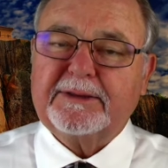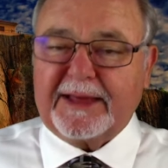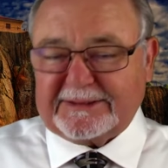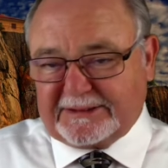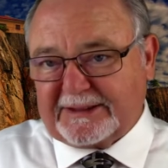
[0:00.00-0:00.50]

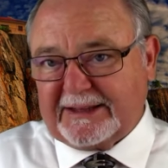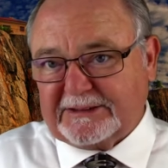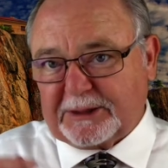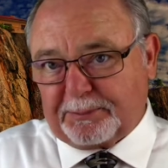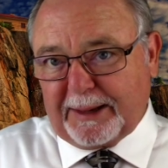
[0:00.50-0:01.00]
that
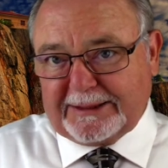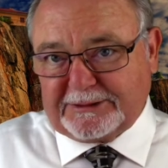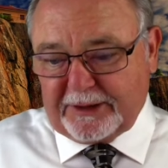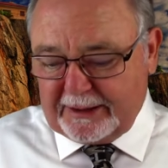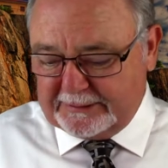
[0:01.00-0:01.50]
sins are
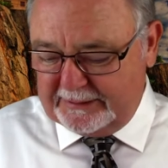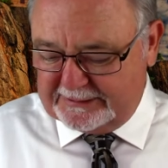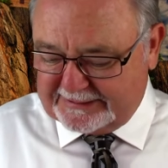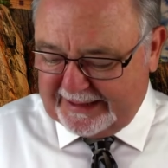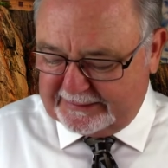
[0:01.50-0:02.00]
placed on
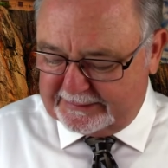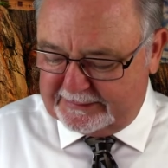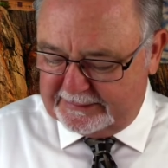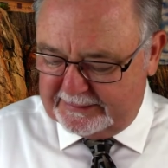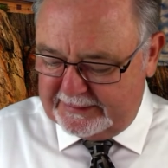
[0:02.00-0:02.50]
Satan.